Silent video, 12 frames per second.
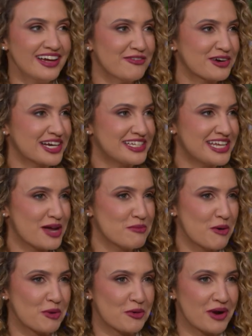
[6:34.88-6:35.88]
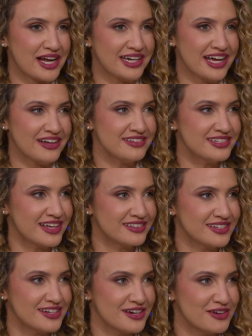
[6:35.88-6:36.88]
we're going to take a moment right now to get
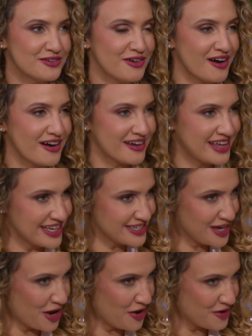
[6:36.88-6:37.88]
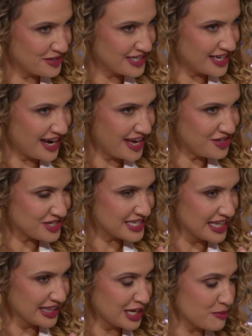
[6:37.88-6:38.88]
to know our guest co-host today just a
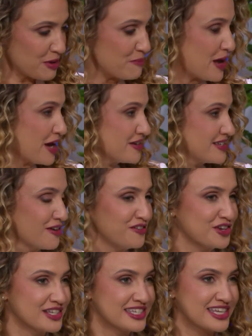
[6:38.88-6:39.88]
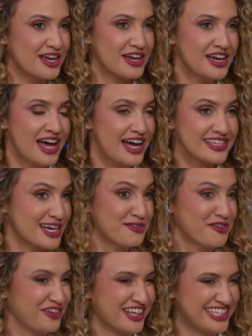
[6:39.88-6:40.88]
little bit better. Sarah, if you can say, Salam,
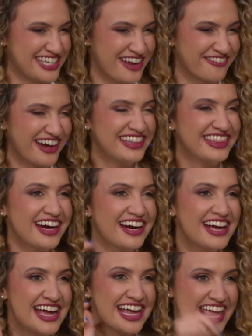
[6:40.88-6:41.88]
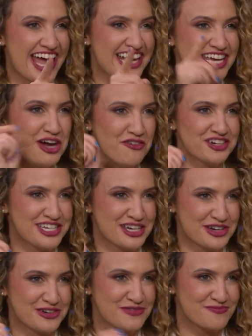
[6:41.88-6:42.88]
if you can say right there. Katie, over to
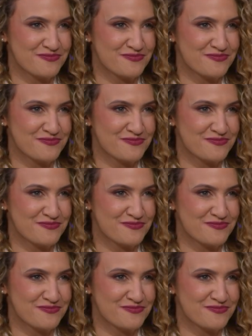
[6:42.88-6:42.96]
you.